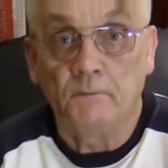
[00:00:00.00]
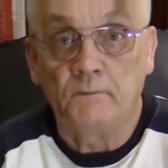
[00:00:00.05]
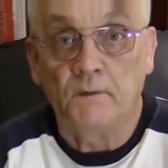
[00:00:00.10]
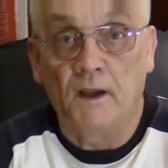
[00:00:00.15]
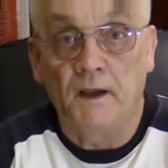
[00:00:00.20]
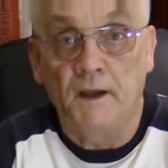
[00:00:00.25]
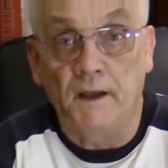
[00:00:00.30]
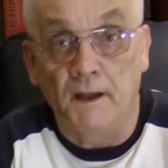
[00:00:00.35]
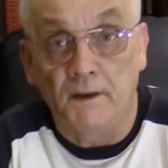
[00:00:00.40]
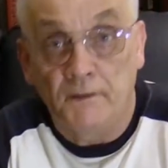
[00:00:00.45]

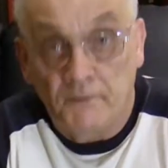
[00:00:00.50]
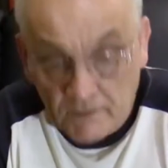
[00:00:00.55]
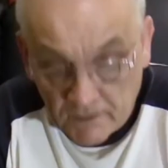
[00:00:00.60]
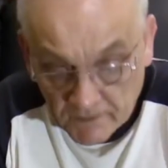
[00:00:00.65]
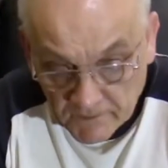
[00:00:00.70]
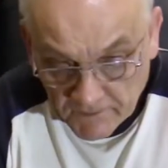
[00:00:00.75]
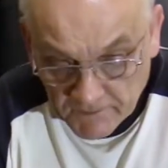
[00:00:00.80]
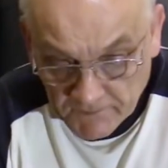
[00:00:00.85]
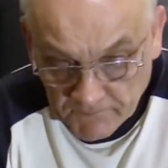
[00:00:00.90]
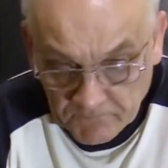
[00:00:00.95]
Hi again.
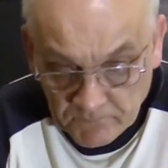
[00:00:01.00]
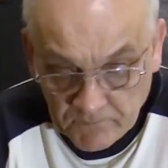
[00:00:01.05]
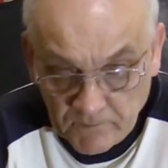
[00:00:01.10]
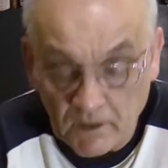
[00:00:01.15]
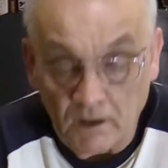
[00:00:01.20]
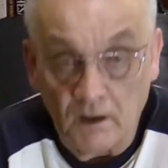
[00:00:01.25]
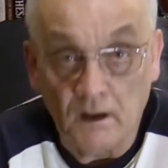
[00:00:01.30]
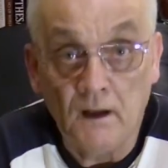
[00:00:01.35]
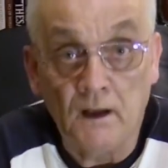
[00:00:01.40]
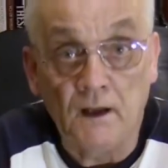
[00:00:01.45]

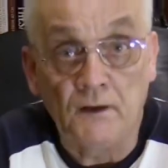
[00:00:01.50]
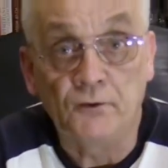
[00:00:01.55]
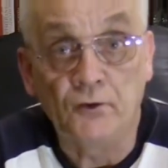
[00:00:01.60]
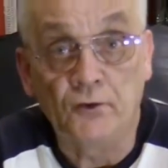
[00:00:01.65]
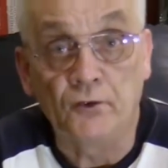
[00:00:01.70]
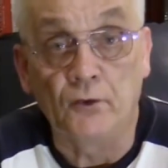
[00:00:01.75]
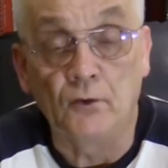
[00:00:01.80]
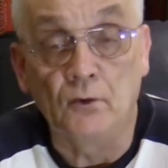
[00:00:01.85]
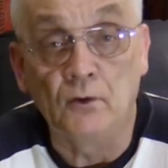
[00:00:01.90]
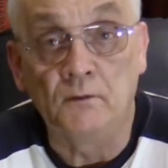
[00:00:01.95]
I
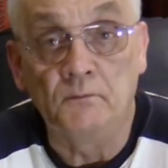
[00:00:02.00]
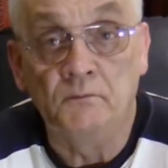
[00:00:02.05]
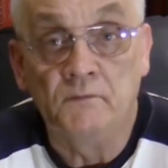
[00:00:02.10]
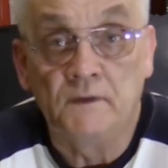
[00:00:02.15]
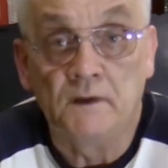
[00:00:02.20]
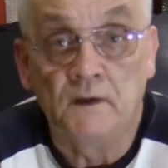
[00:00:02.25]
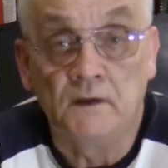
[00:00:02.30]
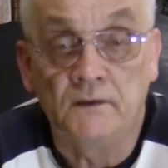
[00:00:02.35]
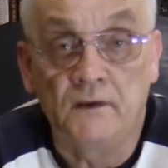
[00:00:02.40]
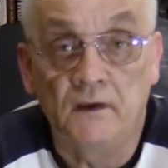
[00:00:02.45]
just thought
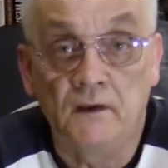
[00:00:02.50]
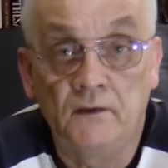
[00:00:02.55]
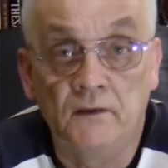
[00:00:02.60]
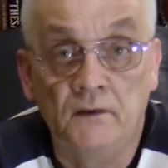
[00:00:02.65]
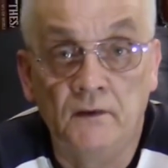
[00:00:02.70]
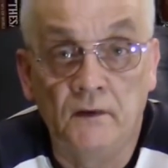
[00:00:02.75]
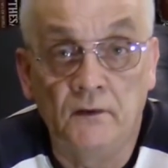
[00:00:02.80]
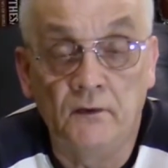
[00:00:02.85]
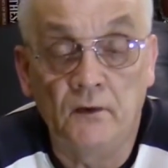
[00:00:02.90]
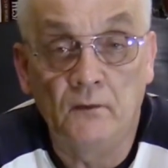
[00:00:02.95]
that
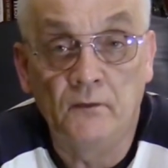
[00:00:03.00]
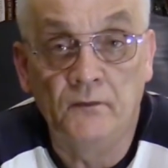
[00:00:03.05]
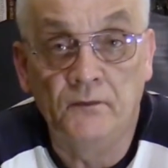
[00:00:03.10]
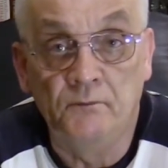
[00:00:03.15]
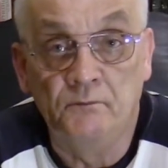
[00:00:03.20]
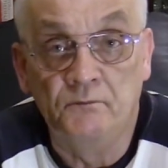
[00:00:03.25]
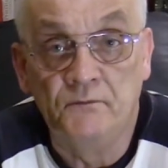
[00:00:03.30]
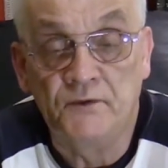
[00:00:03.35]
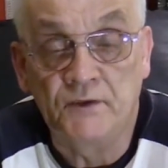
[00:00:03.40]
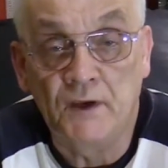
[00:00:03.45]
as a
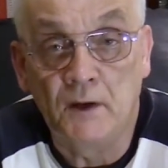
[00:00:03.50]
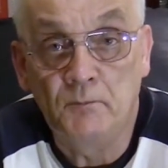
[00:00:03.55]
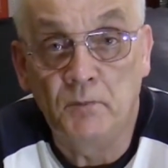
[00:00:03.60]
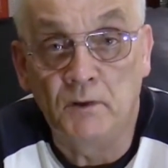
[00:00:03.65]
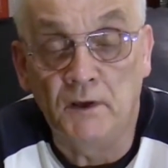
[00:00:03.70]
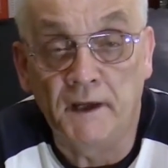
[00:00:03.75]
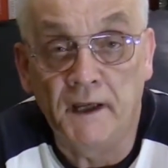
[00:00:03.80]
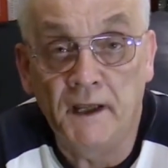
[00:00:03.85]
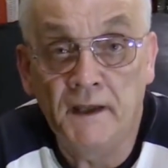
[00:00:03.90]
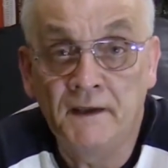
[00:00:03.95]

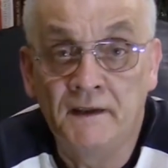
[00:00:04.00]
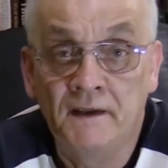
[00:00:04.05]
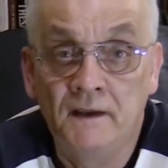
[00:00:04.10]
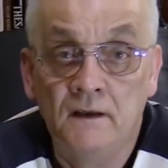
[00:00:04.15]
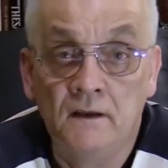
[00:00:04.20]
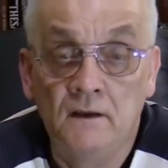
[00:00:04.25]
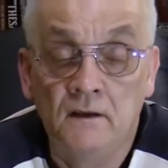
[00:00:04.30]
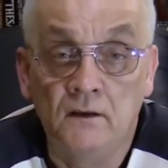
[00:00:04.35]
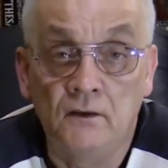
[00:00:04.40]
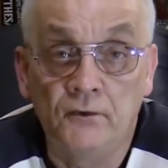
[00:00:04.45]
sample again,
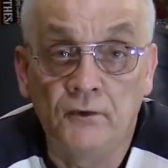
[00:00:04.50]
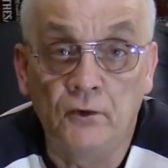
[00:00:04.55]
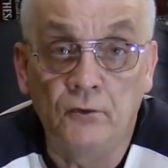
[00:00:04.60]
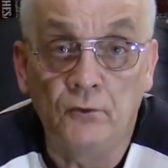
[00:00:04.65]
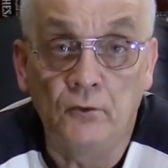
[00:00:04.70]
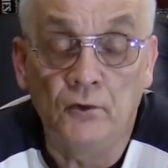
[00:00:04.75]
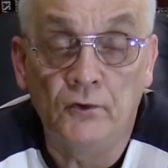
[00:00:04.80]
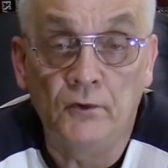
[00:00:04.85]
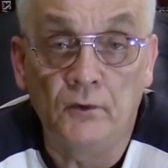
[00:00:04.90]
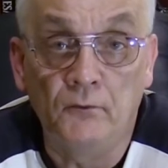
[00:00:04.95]
just to
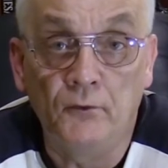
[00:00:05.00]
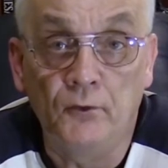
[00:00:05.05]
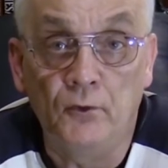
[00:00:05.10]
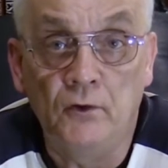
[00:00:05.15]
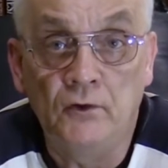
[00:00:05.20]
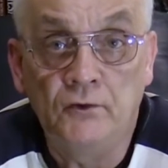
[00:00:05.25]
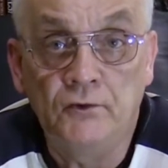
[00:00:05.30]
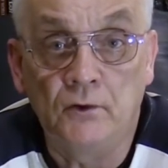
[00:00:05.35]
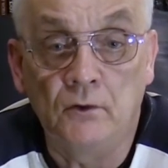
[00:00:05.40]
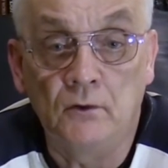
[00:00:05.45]
show you some
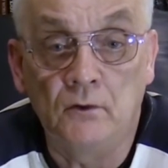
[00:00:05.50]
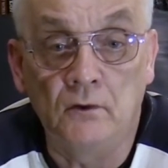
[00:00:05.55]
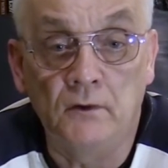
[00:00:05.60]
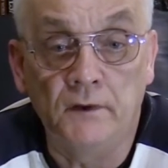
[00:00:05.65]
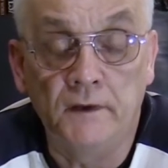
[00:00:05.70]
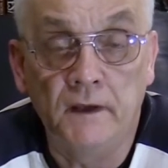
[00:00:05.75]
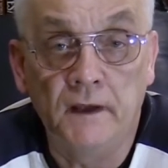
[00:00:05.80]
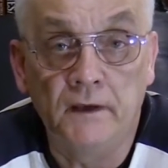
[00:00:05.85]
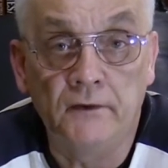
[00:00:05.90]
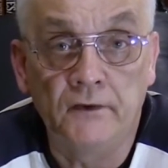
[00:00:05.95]
footage shot
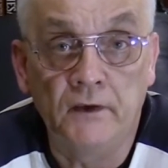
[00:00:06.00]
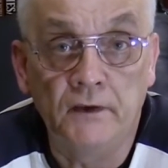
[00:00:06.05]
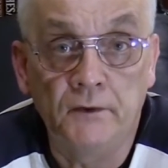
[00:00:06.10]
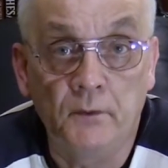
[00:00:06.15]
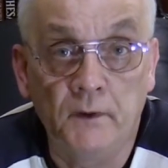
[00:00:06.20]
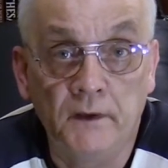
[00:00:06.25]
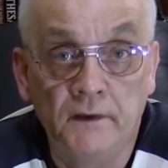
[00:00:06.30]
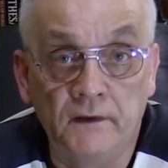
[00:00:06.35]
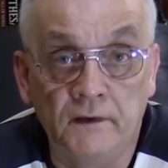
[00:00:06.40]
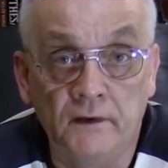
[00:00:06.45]
on the
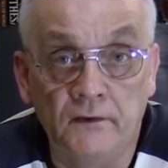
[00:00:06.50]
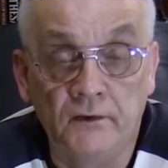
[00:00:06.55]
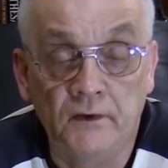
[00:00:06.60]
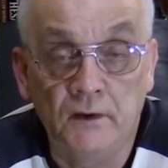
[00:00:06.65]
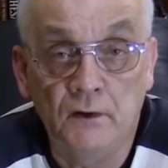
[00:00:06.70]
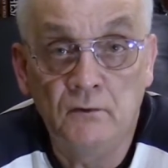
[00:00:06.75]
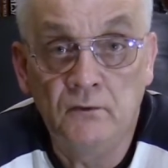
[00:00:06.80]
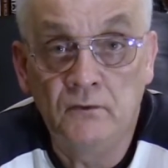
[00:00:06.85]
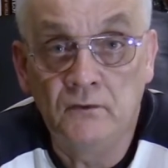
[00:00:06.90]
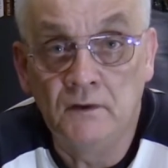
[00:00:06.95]
XA20
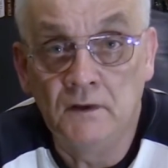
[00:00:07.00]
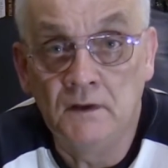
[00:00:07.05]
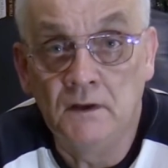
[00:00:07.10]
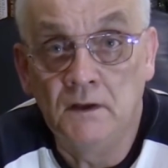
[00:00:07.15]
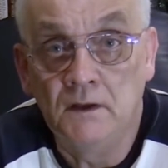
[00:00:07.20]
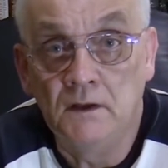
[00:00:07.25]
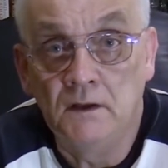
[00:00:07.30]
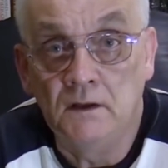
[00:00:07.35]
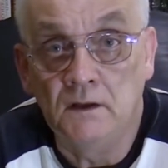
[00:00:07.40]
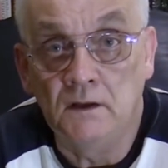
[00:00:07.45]
itself,
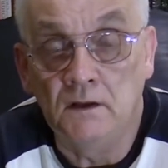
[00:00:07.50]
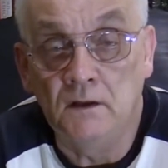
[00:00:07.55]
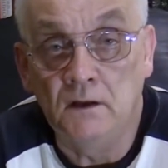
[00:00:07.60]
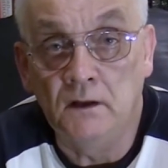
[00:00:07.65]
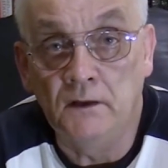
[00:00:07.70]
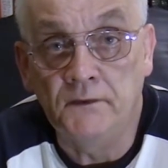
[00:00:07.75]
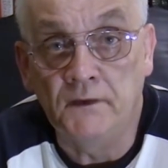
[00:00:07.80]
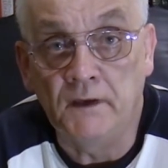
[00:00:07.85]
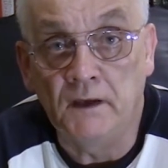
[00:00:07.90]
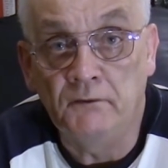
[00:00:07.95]

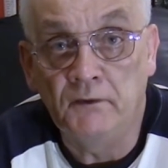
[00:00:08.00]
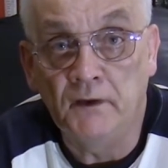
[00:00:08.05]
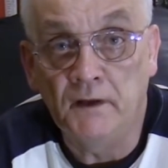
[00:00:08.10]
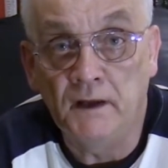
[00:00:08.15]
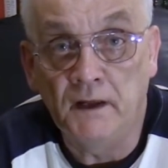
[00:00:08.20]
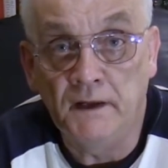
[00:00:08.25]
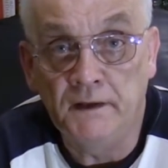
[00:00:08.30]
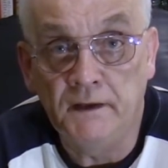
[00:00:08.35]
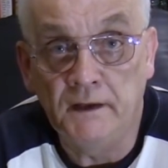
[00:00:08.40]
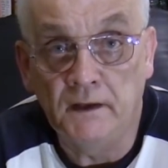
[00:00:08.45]
to give you
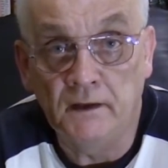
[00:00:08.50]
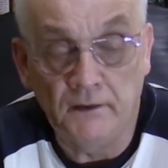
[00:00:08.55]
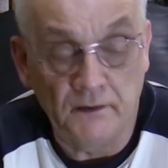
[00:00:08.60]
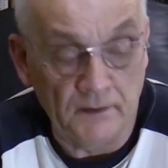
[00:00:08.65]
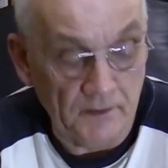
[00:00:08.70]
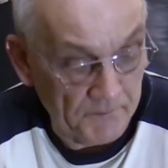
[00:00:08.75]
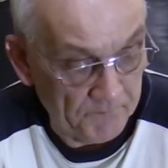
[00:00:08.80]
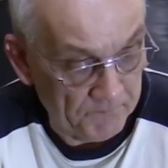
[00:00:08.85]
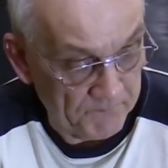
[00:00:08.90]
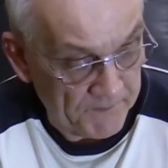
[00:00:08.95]
an idea of
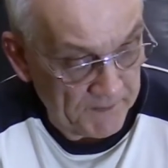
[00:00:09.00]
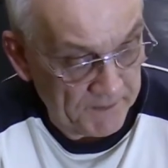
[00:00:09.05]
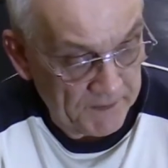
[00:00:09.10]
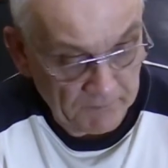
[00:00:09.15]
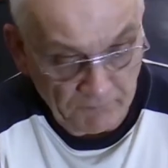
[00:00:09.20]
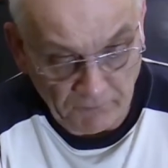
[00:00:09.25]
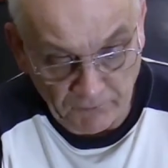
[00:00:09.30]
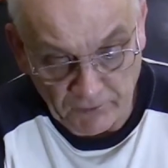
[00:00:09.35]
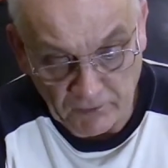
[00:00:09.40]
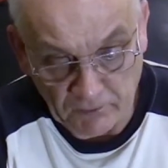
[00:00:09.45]
the
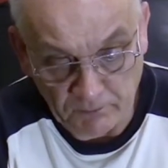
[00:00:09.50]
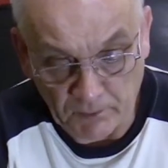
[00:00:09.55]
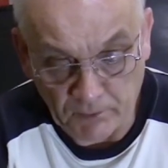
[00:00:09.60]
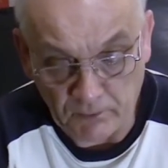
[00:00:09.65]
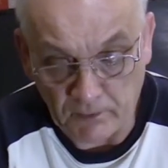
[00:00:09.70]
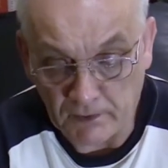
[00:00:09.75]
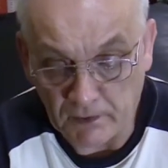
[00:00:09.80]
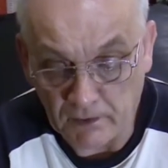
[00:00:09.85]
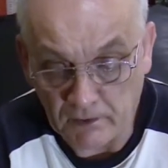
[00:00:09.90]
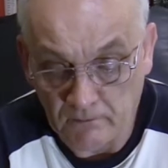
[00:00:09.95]
differences
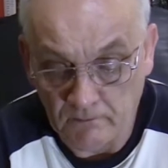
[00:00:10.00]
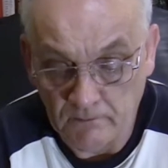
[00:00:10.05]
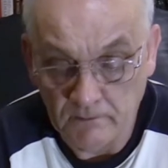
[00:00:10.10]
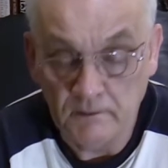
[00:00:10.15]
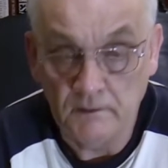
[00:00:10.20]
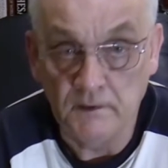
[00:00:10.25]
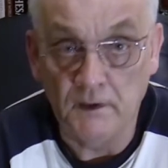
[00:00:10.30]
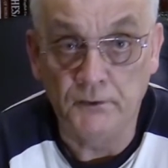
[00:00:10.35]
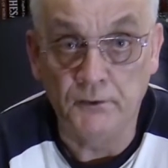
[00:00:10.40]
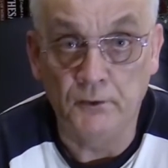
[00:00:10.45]
between
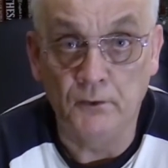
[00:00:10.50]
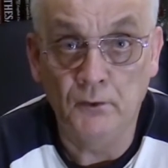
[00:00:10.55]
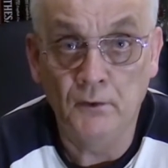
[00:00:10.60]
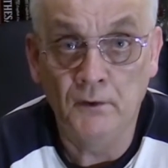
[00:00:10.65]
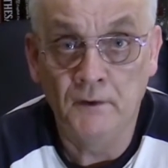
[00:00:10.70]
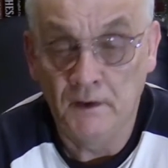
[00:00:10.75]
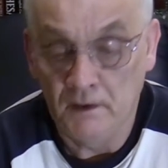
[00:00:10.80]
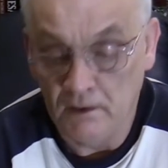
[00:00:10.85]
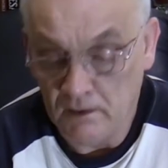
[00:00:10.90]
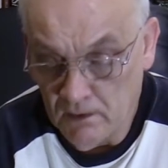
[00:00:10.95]
the two.
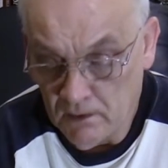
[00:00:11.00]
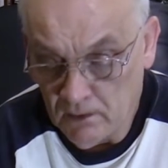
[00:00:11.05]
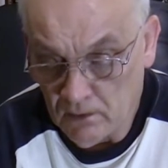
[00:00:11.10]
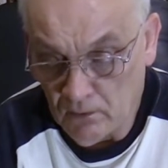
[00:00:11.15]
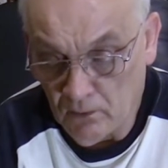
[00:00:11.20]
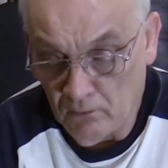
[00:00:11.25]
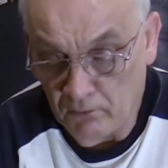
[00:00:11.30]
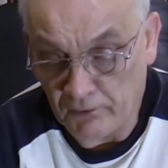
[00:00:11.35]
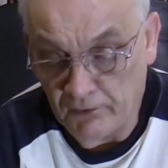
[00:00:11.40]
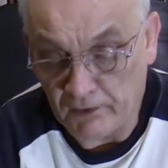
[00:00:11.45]

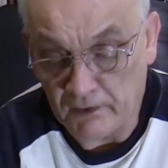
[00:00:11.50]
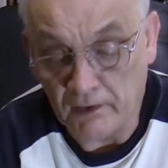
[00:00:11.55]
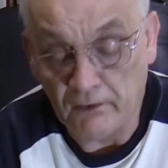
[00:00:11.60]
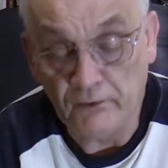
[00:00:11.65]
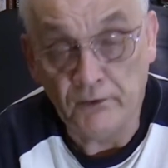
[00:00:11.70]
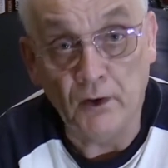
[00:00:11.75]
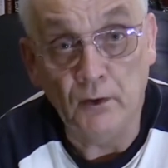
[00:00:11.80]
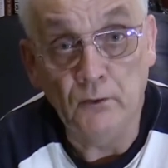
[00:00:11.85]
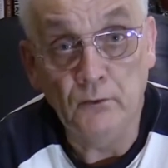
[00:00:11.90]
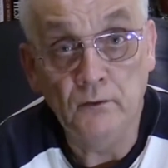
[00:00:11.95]
Obviously the
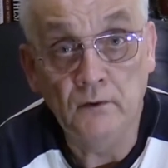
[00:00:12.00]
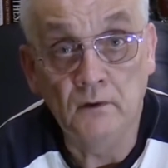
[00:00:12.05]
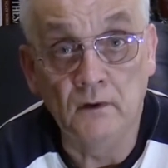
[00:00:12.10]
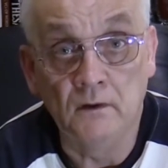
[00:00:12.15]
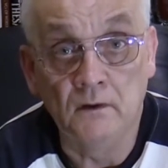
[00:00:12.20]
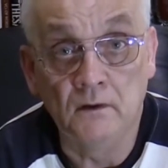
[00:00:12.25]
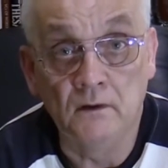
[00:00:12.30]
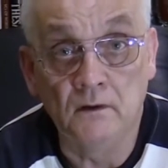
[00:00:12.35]
sound